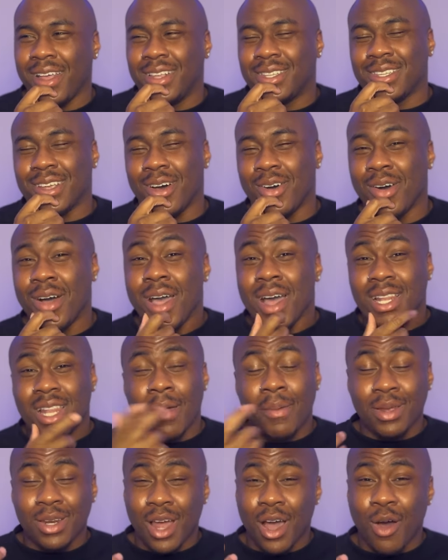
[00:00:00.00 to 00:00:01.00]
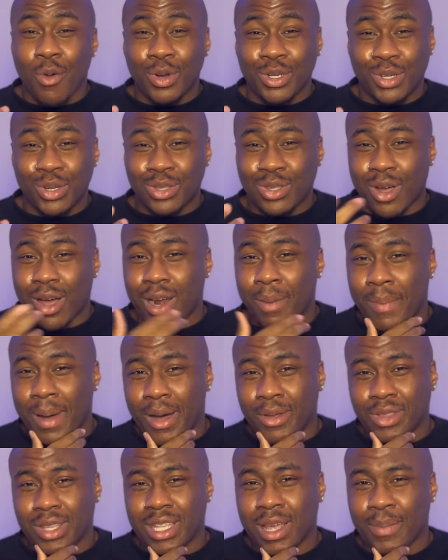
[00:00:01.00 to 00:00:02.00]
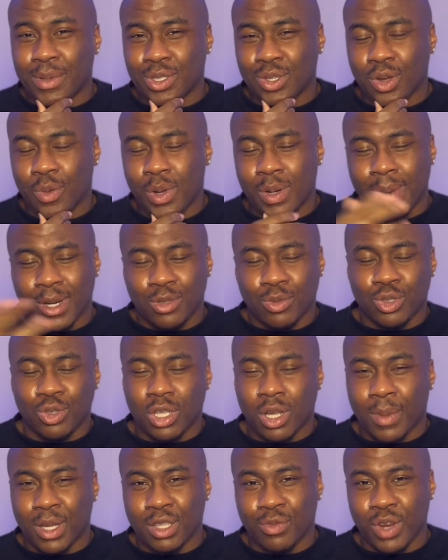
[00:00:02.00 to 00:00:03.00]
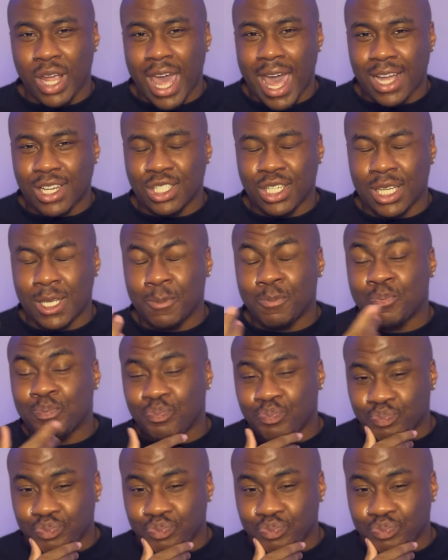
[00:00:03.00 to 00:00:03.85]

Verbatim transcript: so let me know what you thought about this episode, what about what you thought about the reaction,